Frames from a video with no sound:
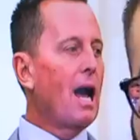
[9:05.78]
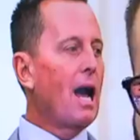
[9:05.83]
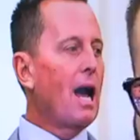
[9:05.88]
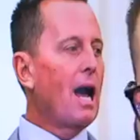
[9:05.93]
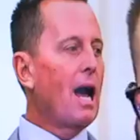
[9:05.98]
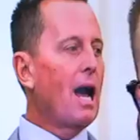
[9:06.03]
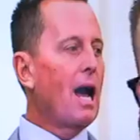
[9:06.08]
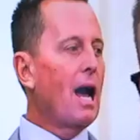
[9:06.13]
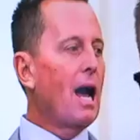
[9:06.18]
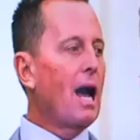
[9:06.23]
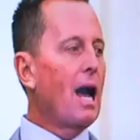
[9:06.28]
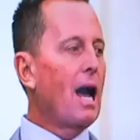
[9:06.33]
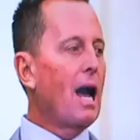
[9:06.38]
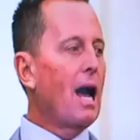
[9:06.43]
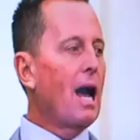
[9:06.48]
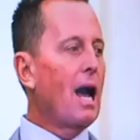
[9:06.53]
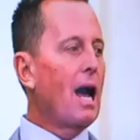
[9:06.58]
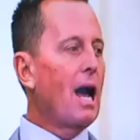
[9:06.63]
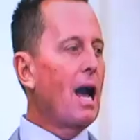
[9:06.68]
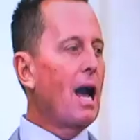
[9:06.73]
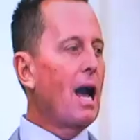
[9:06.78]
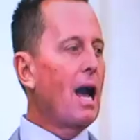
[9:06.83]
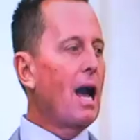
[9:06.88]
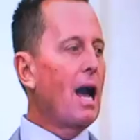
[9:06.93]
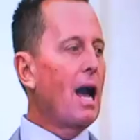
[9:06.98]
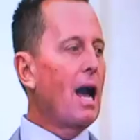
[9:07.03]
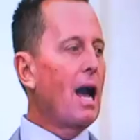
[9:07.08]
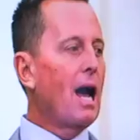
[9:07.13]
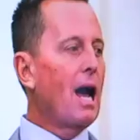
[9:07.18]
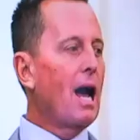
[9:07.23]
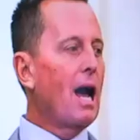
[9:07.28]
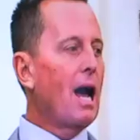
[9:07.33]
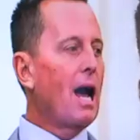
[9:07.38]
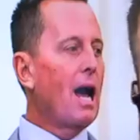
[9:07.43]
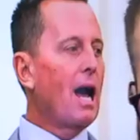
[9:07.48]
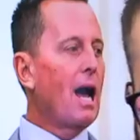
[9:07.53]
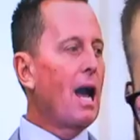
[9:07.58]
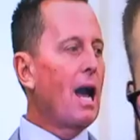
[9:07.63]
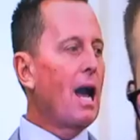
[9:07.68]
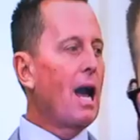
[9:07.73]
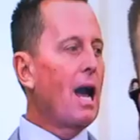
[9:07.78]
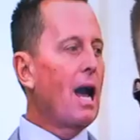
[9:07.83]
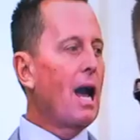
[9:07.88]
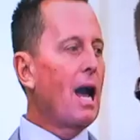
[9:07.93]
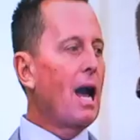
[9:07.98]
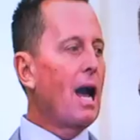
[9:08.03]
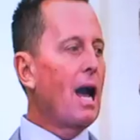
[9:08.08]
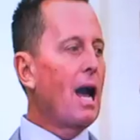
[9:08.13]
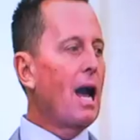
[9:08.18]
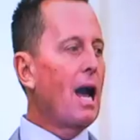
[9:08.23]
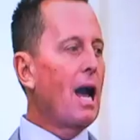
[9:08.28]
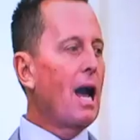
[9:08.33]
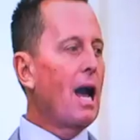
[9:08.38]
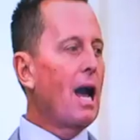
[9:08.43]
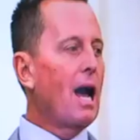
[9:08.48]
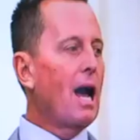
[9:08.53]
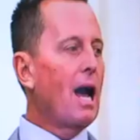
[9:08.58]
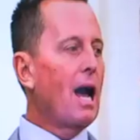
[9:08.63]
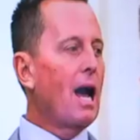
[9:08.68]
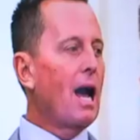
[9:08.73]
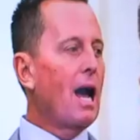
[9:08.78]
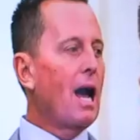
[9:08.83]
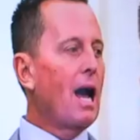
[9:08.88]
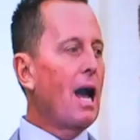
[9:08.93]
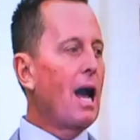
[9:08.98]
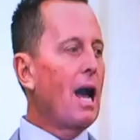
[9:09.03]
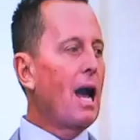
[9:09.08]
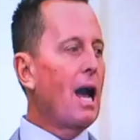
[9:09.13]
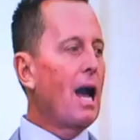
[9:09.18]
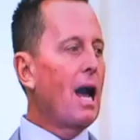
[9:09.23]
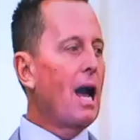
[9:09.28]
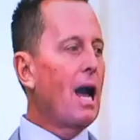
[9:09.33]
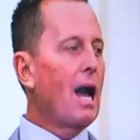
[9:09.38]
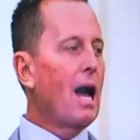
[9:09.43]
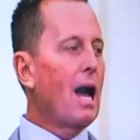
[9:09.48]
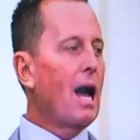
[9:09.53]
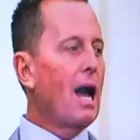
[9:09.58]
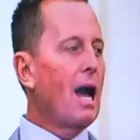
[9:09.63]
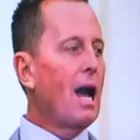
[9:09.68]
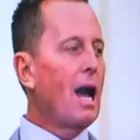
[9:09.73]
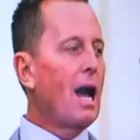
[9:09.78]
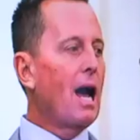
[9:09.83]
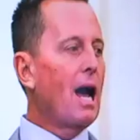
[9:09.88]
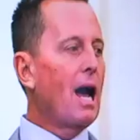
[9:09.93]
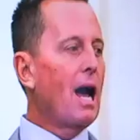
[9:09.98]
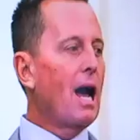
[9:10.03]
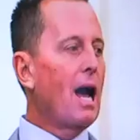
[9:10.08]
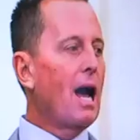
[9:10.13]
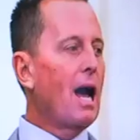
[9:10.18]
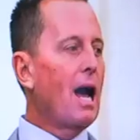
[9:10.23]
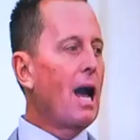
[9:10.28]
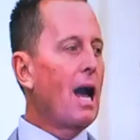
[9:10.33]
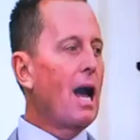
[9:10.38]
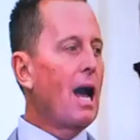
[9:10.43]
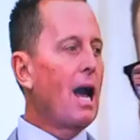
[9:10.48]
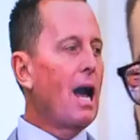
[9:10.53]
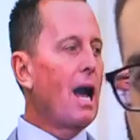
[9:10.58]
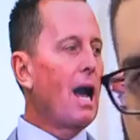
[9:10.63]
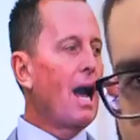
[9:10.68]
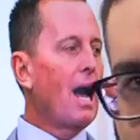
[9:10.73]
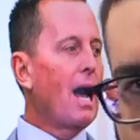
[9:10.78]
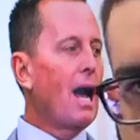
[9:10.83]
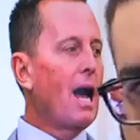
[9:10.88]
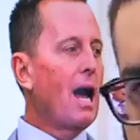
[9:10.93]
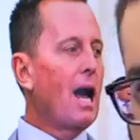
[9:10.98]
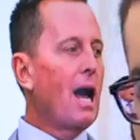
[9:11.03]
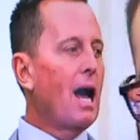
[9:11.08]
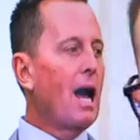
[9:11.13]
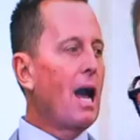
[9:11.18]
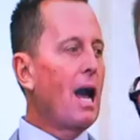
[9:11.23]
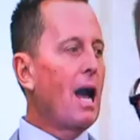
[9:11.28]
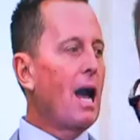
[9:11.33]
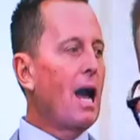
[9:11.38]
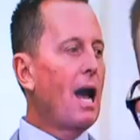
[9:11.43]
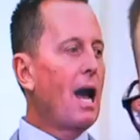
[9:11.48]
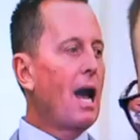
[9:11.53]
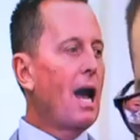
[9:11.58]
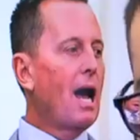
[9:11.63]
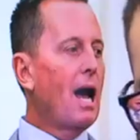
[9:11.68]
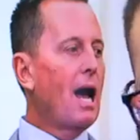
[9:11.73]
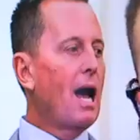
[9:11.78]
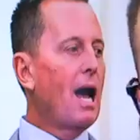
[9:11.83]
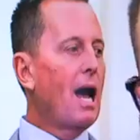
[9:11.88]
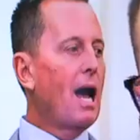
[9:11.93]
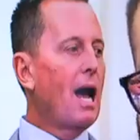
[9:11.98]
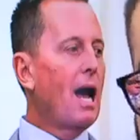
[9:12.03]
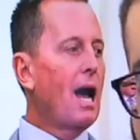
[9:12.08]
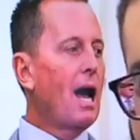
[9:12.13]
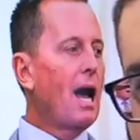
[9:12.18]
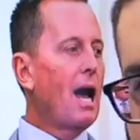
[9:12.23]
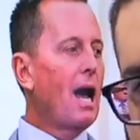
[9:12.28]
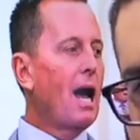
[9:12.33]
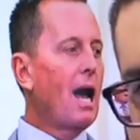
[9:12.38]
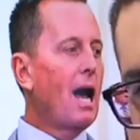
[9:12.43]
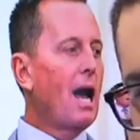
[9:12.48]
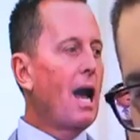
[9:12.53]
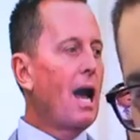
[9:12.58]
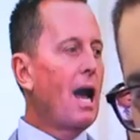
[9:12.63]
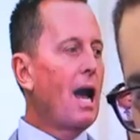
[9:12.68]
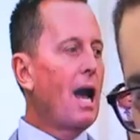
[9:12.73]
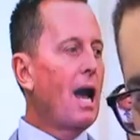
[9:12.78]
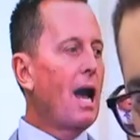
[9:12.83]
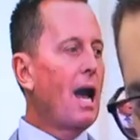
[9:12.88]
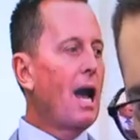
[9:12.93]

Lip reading: [no speech]